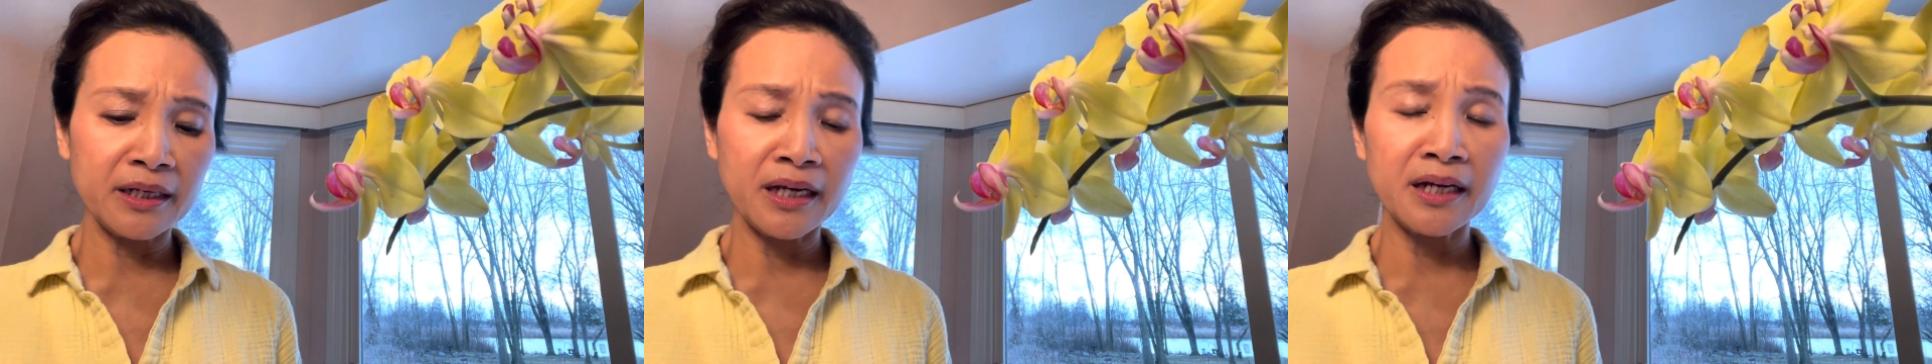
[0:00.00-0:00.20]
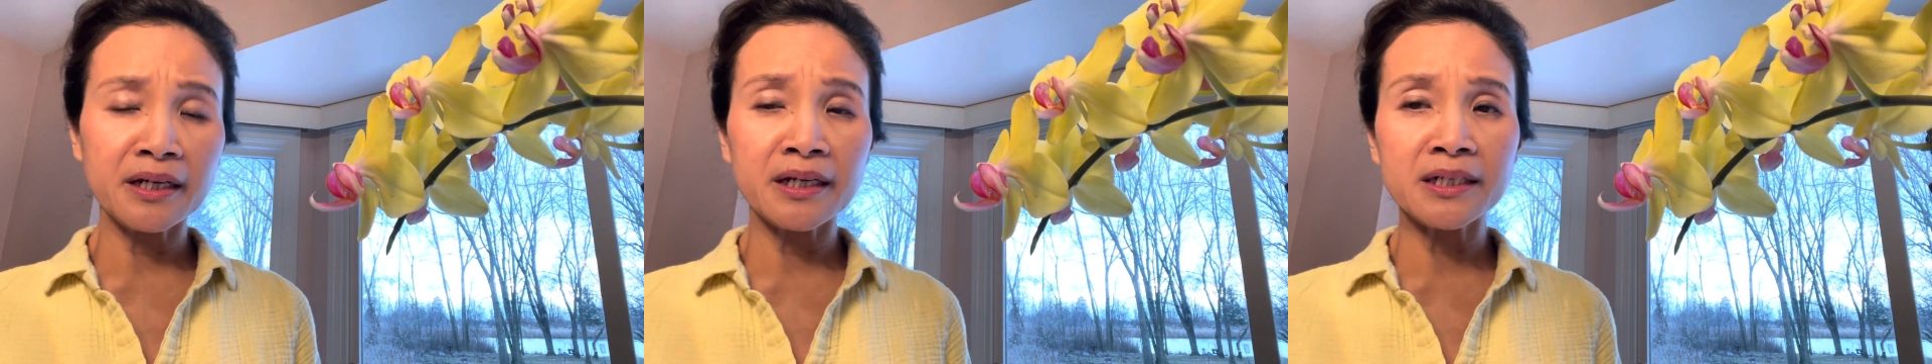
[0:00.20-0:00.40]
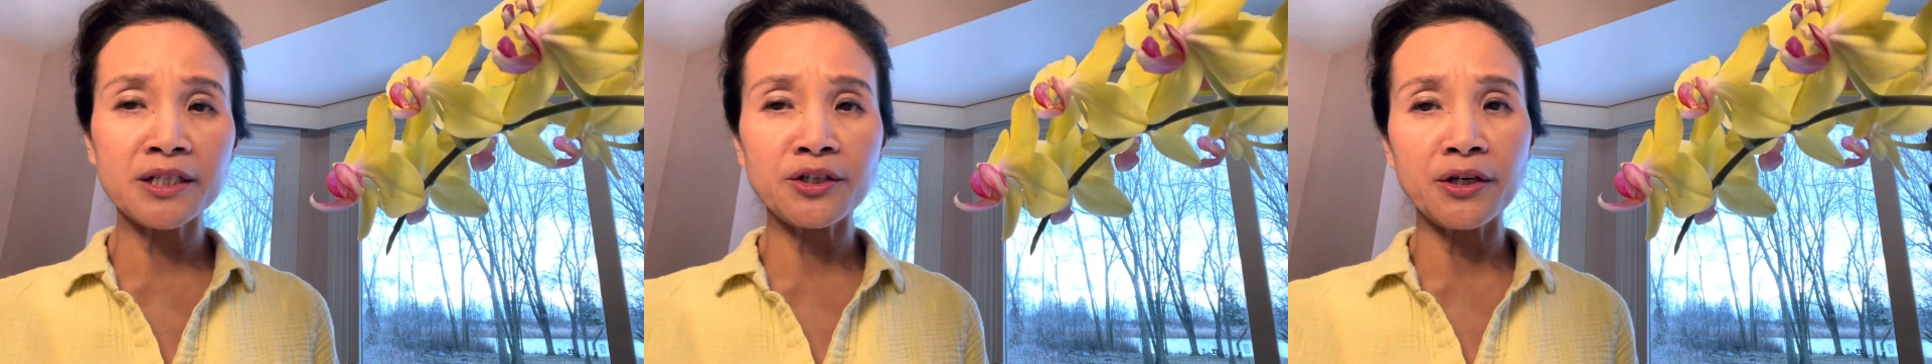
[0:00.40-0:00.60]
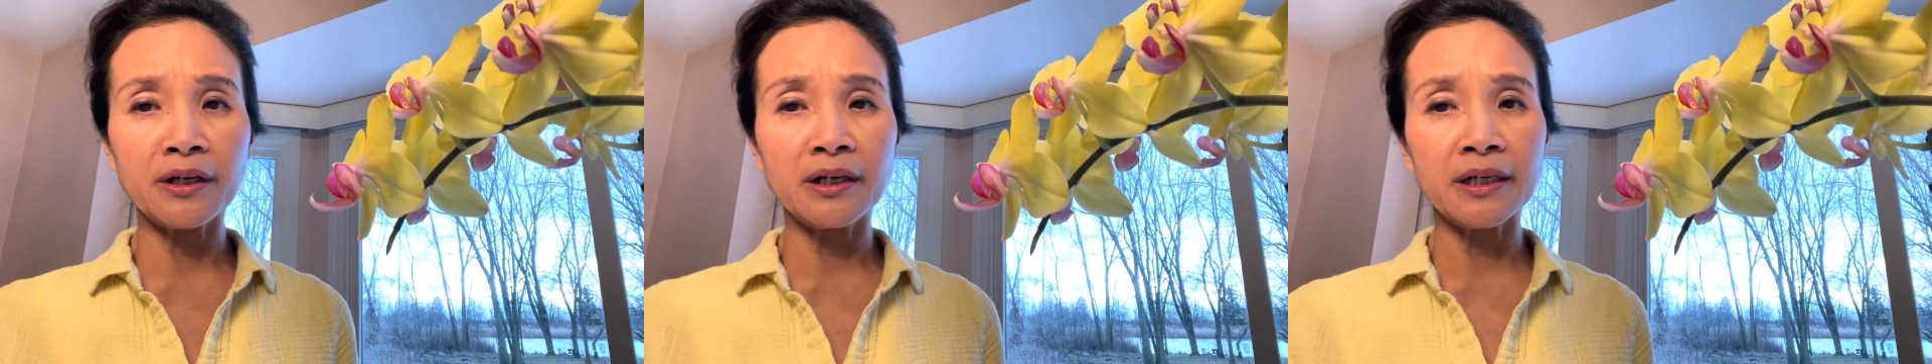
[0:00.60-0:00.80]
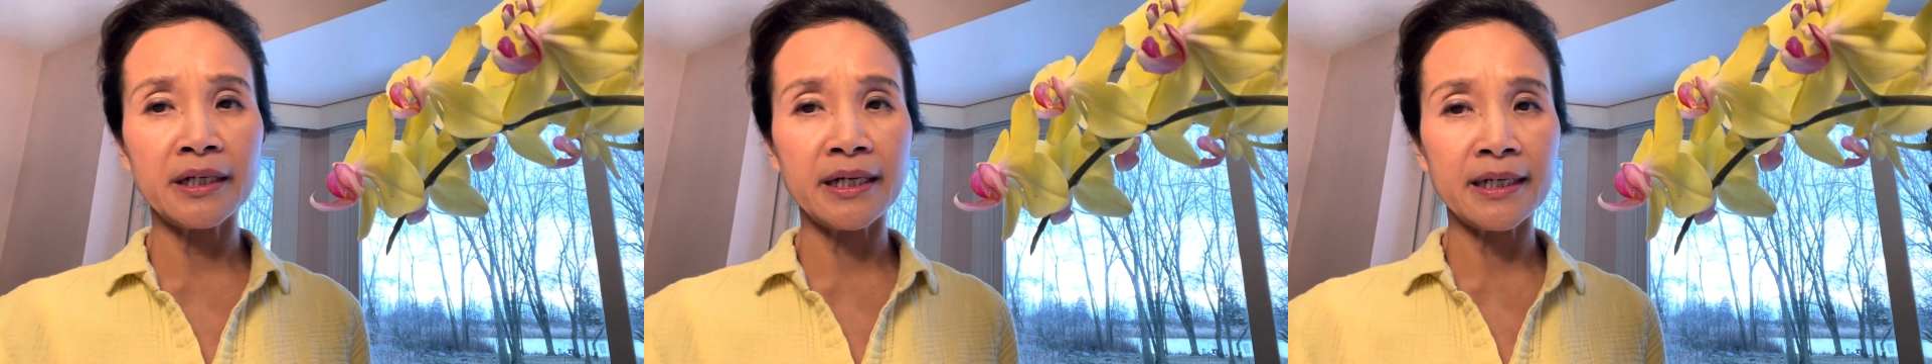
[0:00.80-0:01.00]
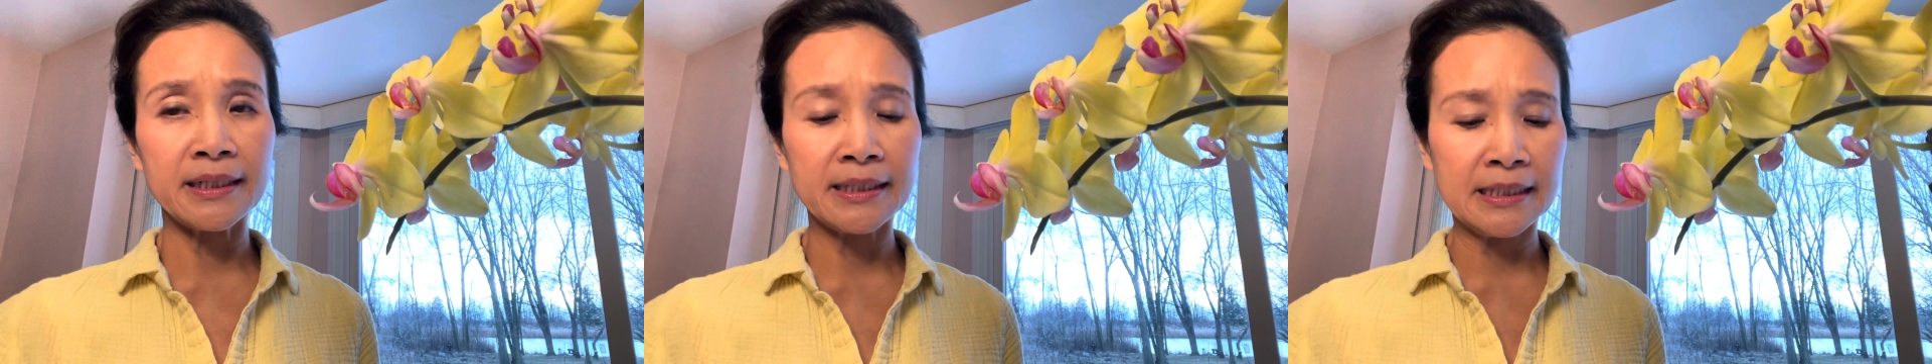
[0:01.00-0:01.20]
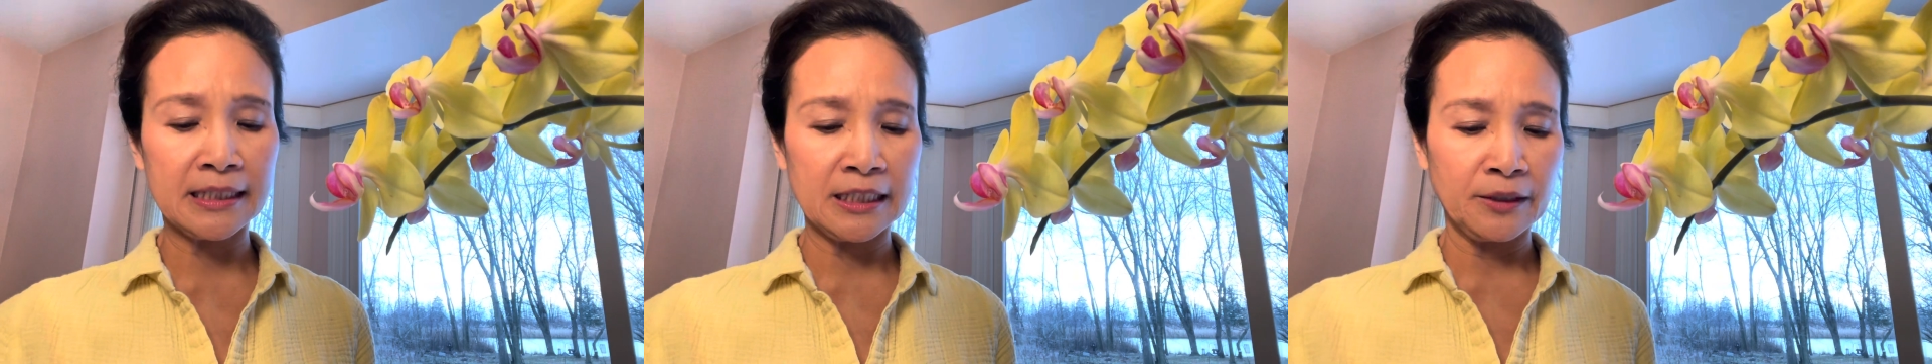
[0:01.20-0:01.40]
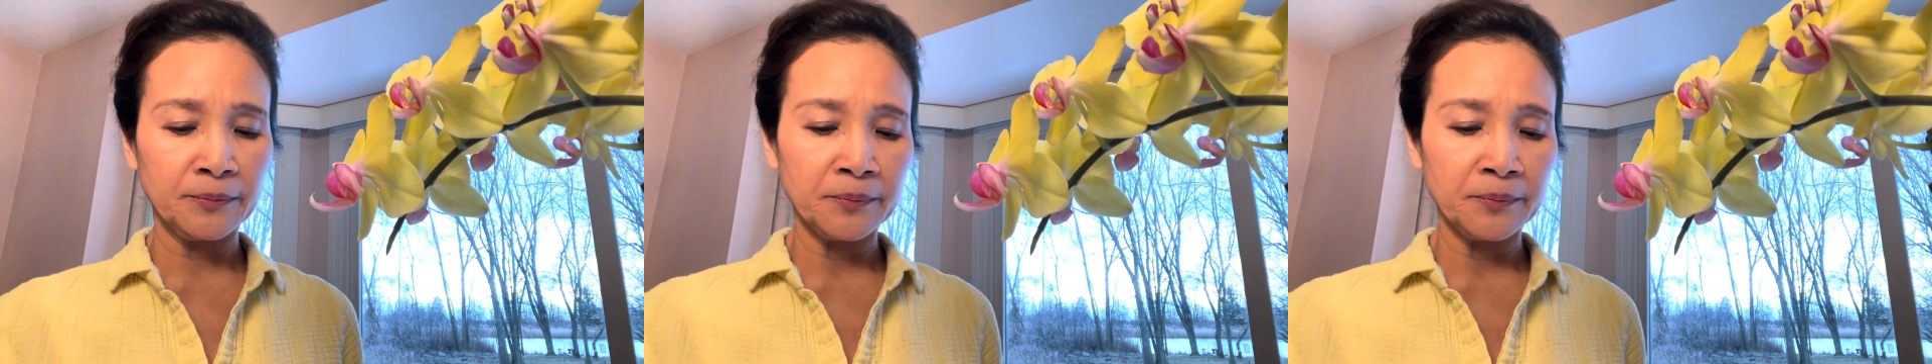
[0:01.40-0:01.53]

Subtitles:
in his younger days.